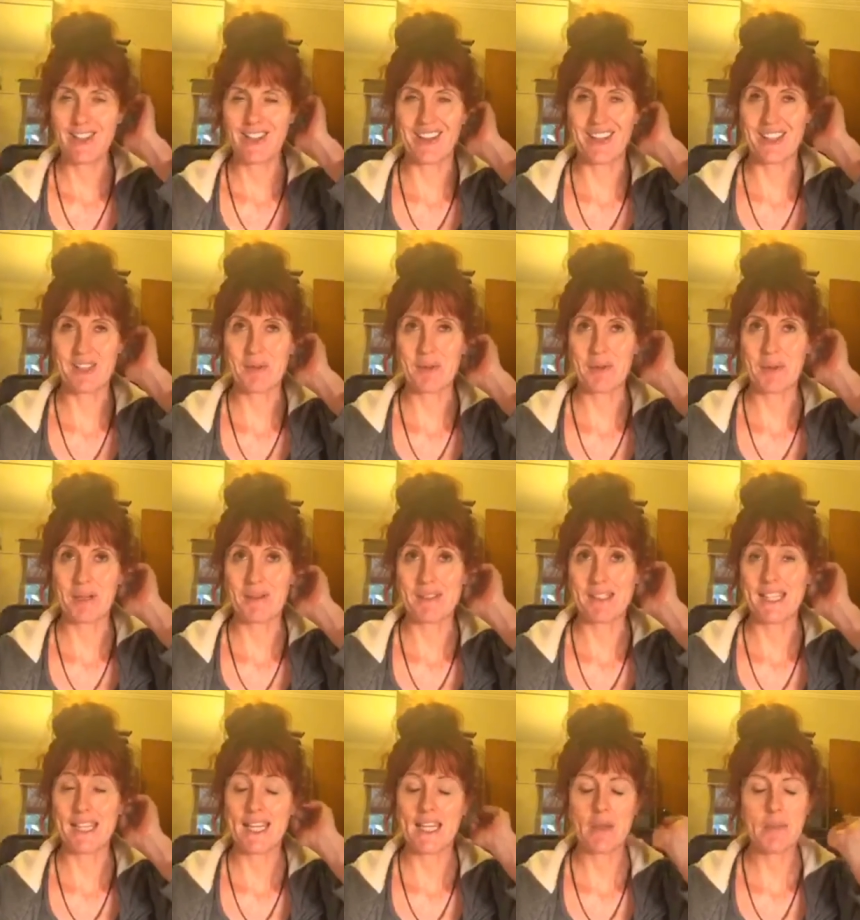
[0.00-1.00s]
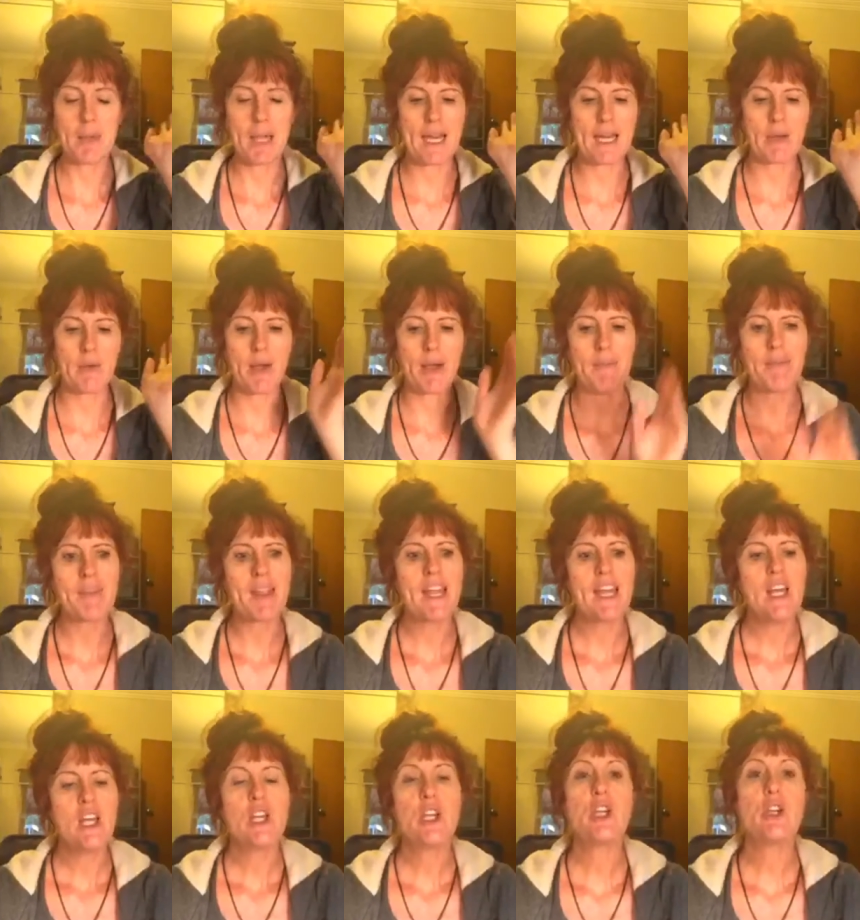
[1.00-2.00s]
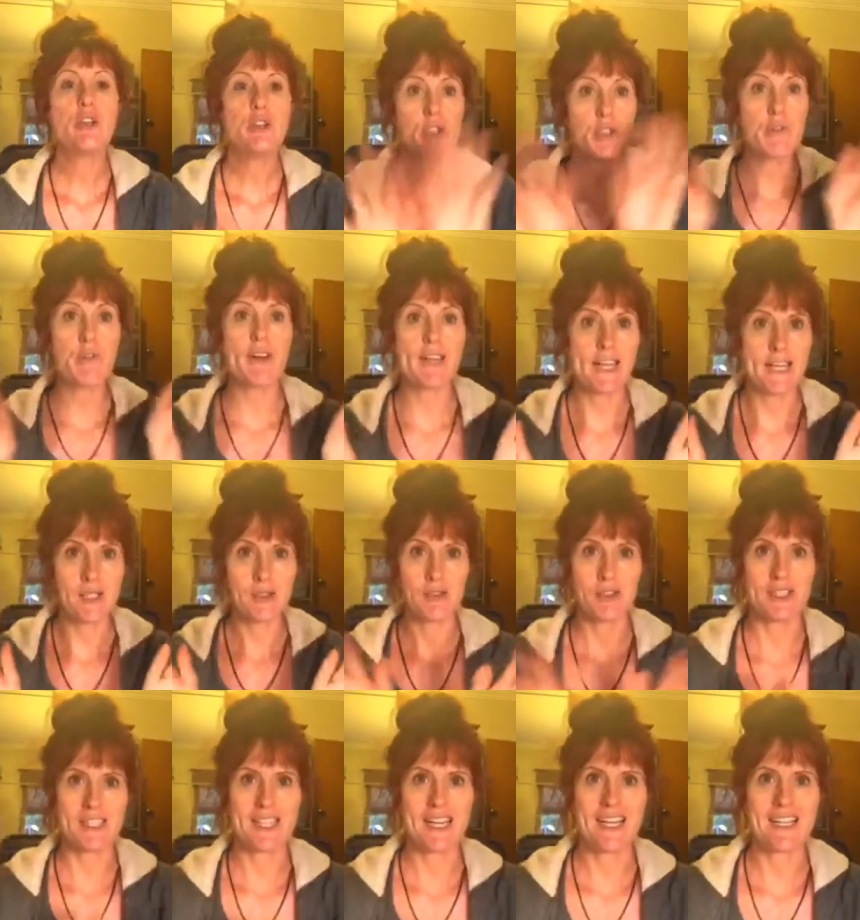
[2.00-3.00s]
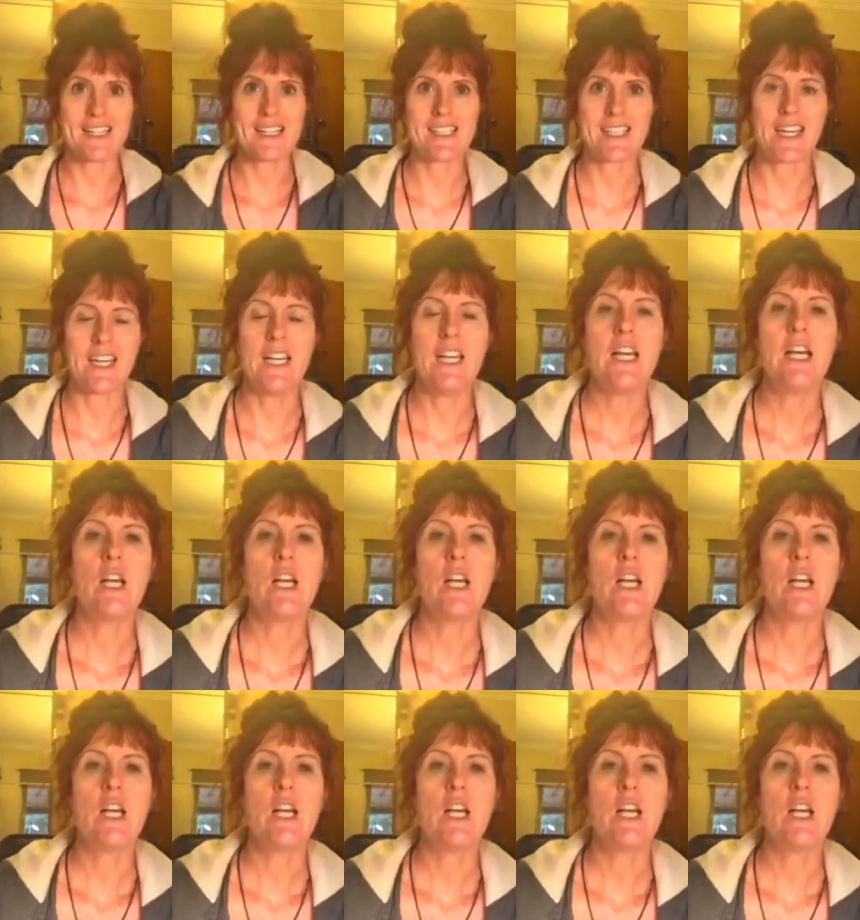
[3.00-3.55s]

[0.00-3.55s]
Don't ask me what I was thinking, but anyway, huge financial disaster.